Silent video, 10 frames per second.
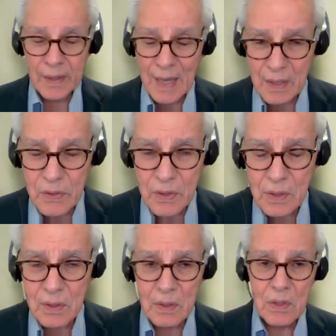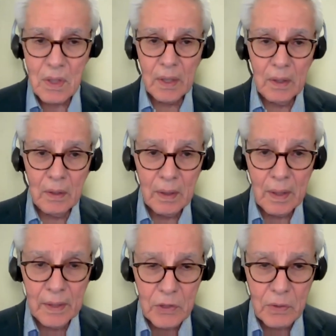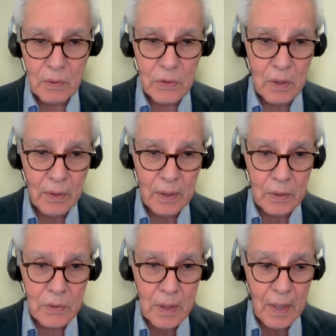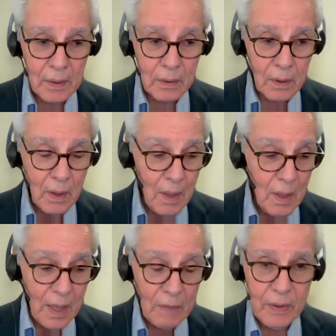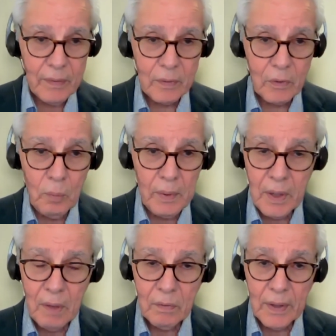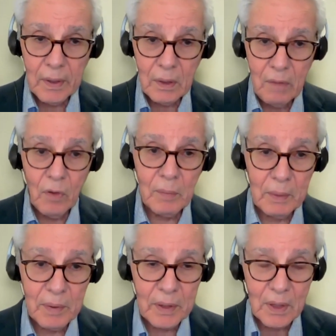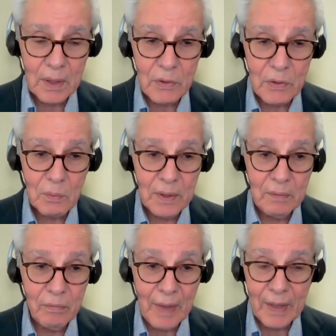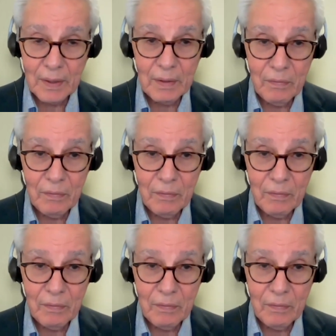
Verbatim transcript: analysis and the study at each of those hearings, and I felt that nobody ever laid a glove on me because we, frankly,